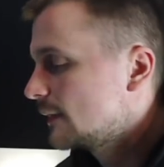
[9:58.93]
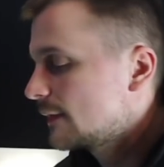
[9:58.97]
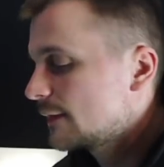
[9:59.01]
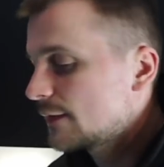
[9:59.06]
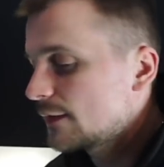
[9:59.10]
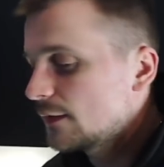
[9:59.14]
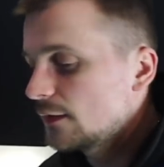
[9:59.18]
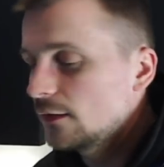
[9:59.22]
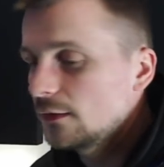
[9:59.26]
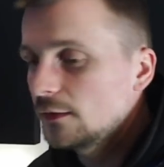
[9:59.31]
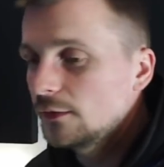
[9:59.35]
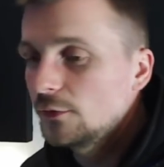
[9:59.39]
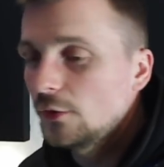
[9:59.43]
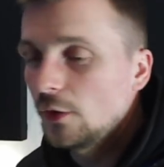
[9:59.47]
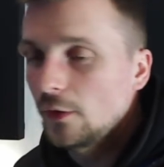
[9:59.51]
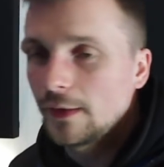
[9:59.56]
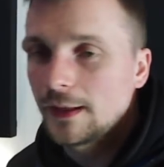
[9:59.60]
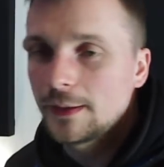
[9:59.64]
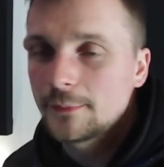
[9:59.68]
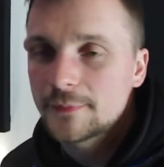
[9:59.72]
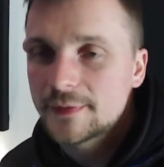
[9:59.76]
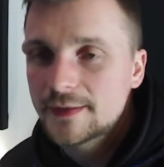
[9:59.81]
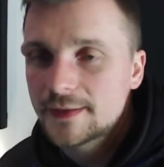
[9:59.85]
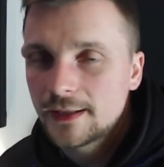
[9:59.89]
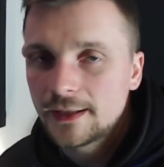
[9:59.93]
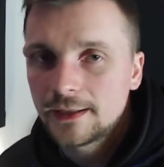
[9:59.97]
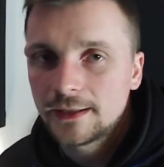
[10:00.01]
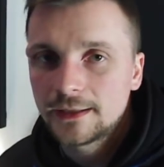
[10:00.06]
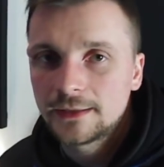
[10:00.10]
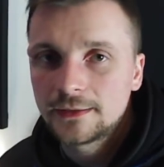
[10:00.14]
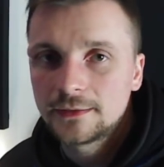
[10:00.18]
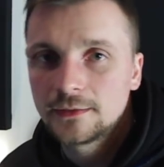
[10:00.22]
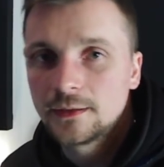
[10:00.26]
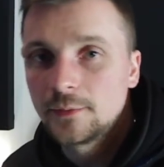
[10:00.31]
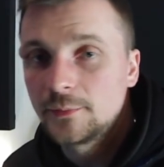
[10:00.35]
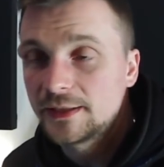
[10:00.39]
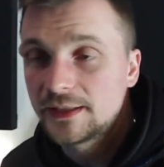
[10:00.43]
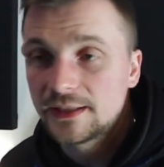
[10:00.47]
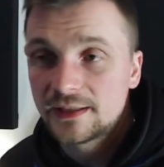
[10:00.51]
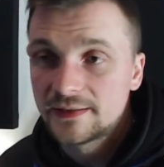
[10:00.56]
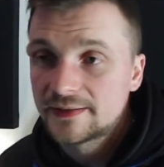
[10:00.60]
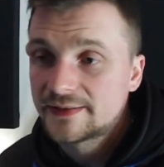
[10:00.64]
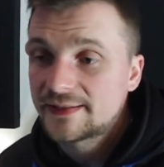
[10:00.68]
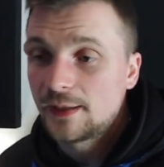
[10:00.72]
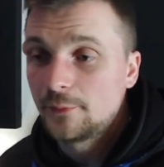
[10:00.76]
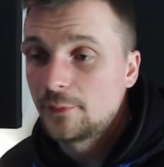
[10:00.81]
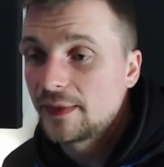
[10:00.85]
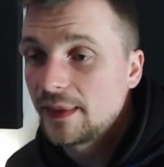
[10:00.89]
So not that I'm saying, I mean, you can
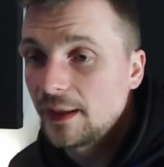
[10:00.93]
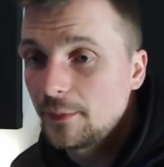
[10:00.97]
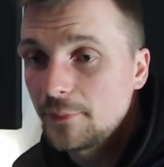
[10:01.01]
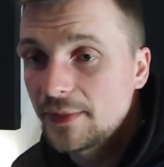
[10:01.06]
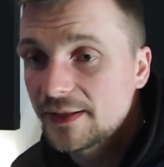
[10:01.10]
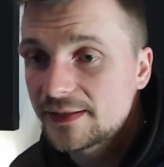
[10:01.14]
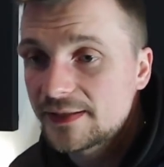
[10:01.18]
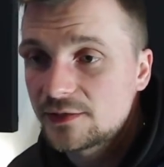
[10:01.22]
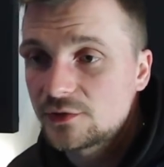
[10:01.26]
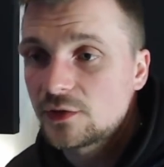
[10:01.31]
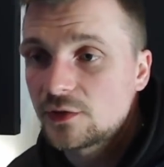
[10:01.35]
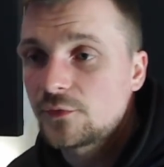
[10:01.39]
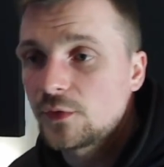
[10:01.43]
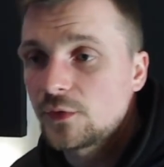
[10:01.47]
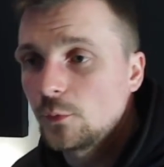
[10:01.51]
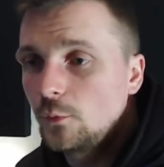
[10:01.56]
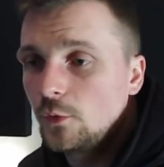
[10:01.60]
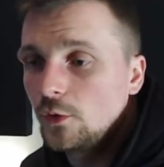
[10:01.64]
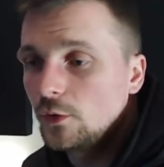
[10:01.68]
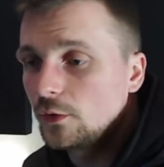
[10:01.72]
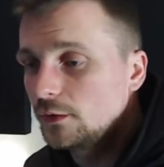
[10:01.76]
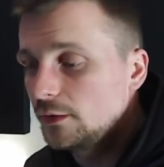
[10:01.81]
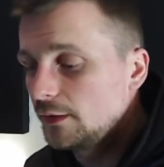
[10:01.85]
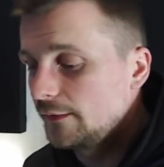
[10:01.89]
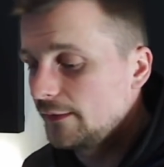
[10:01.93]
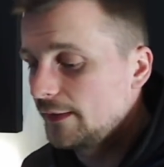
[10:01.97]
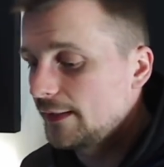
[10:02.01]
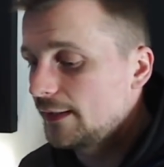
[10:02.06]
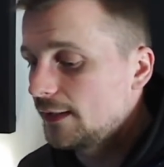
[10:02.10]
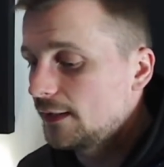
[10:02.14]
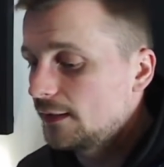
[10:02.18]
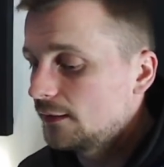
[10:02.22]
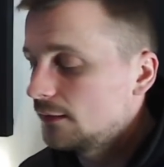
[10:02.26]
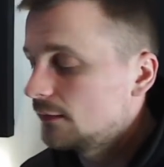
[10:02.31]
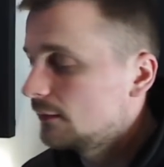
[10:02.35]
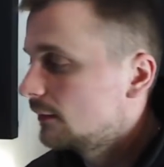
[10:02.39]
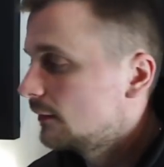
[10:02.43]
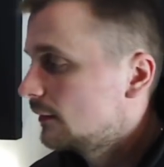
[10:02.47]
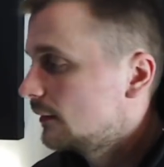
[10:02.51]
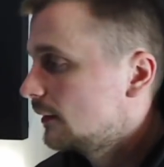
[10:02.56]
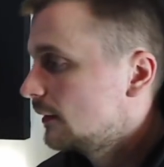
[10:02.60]
send me that message if you want, and then I'll